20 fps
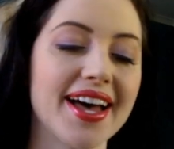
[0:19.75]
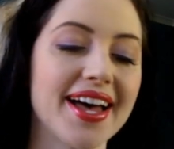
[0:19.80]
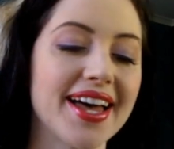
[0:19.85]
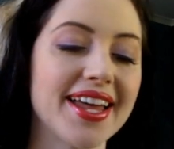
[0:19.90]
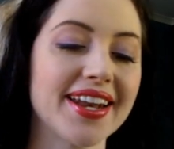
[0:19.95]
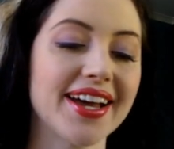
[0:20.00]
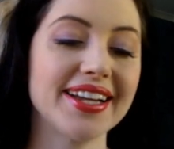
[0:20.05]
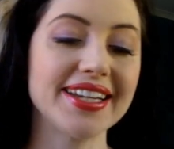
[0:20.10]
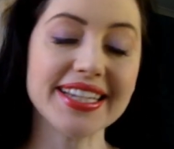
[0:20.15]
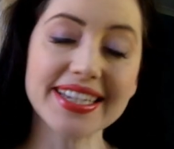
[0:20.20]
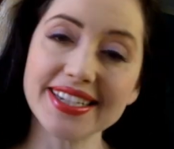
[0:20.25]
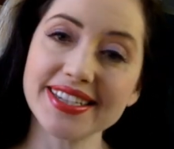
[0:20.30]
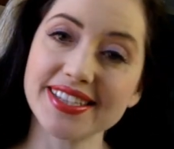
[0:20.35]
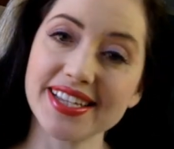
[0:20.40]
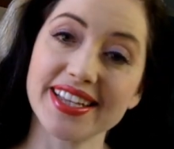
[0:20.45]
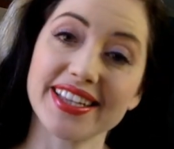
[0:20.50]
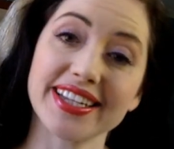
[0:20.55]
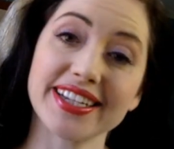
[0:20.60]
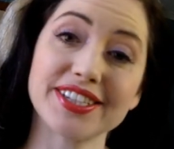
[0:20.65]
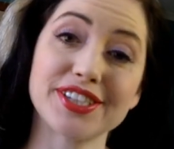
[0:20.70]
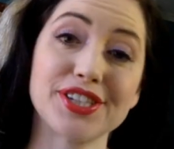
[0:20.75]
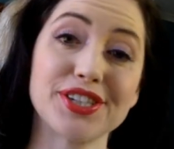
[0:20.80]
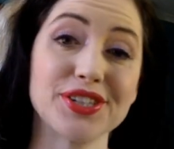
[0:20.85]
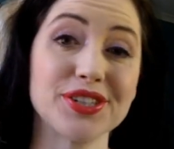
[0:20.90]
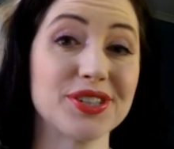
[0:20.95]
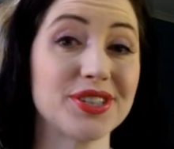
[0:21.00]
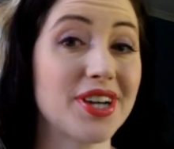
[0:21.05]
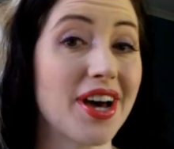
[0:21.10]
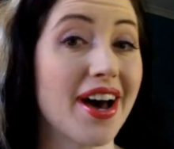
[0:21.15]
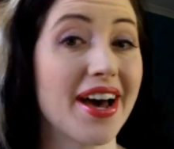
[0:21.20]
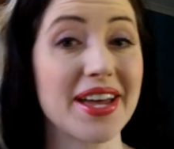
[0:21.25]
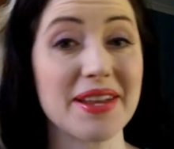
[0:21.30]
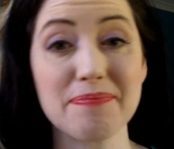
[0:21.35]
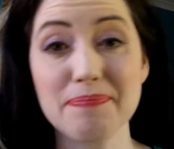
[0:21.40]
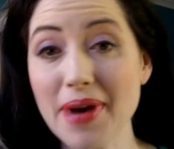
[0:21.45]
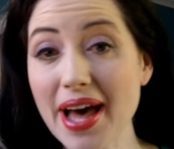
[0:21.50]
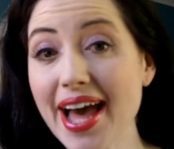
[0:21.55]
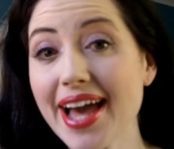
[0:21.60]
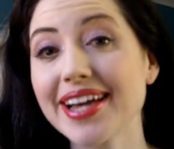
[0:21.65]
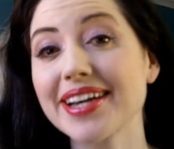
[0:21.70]
And I needed something to tie
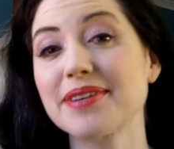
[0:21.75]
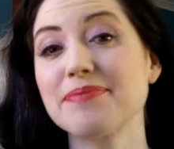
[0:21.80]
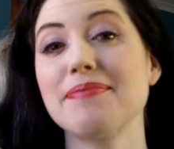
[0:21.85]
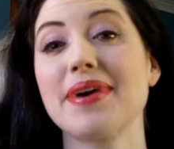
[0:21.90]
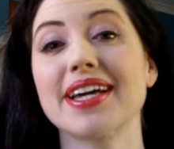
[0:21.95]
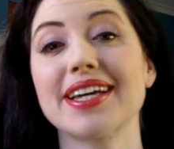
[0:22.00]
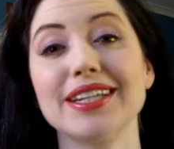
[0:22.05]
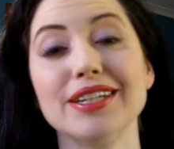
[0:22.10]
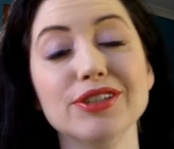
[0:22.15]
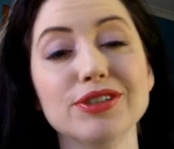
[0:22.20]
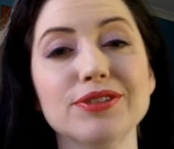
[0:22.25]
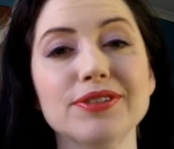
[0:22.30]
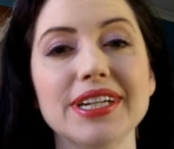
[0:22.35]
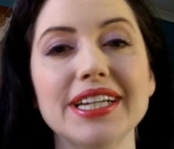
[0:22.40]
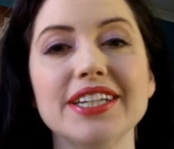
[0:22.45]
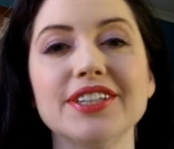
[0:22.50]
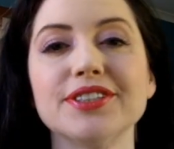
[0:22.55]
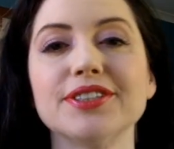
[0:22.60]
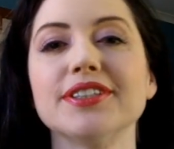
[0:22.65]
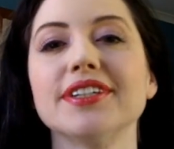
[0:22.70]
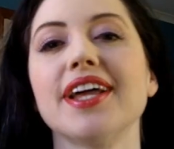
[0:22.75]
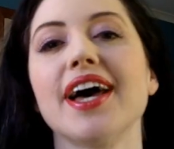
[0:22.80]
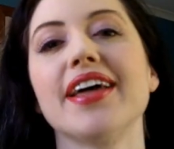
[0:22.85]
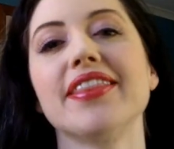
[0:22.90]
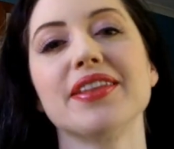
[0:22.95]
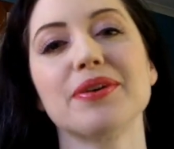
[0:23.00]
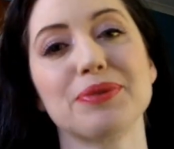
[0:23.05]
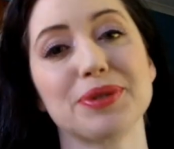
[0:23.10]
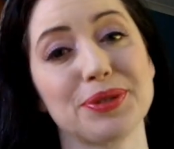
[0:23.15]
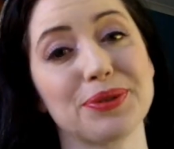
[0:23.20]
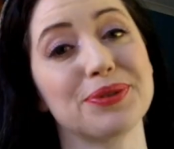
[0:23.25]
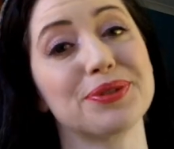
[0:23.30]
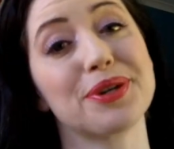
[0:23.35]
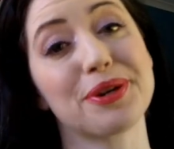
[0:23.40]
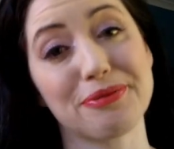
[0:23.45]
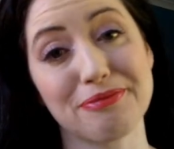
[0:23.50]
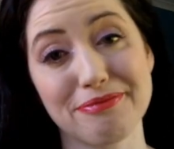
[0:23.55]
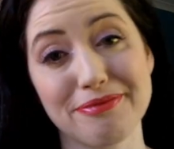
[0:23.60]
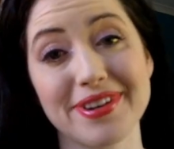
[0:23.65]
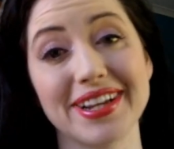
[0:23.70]
it back, make it look really good, and that was
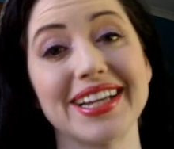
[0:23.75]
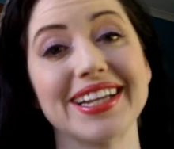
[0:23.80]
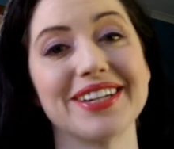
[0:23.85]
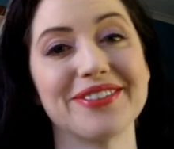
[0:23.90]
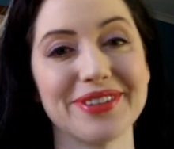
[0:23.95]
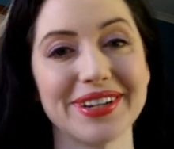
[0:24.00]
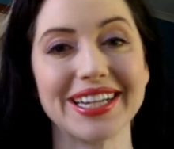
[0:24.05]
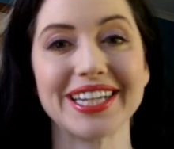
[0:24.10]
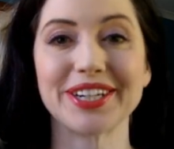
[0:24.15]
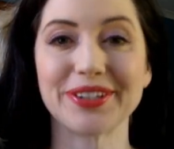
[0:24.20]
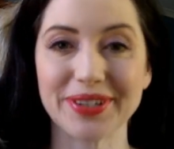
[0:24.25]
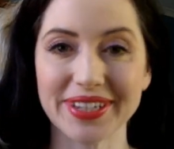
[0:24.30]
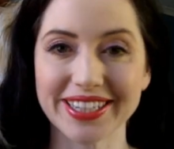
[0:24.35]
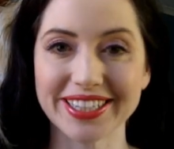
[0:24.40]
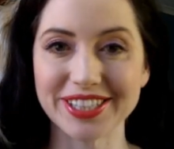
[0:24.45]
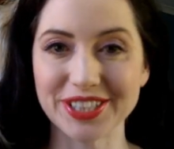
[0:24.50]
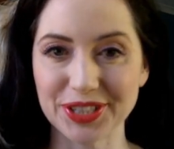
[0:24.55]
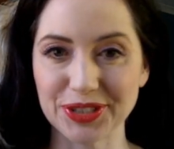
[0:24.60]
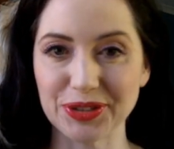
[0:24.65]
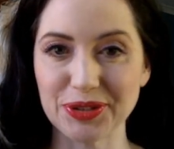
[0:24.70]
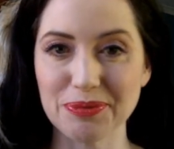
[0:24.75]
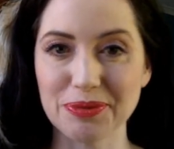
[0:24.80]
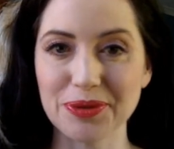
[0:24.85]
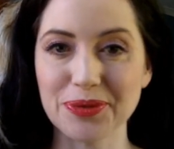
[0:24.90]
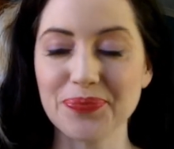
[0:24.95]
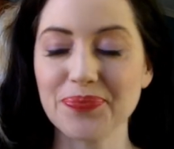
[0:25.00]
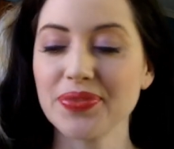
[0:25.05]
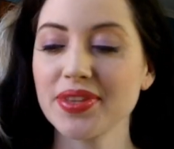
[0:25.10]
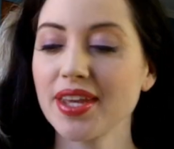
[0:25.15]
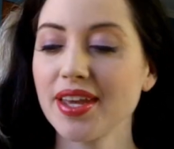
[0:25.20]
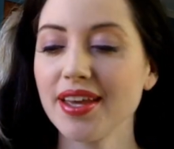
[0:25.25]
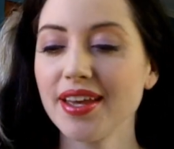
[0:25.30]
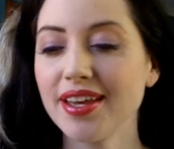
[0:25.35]
also really quick and durable.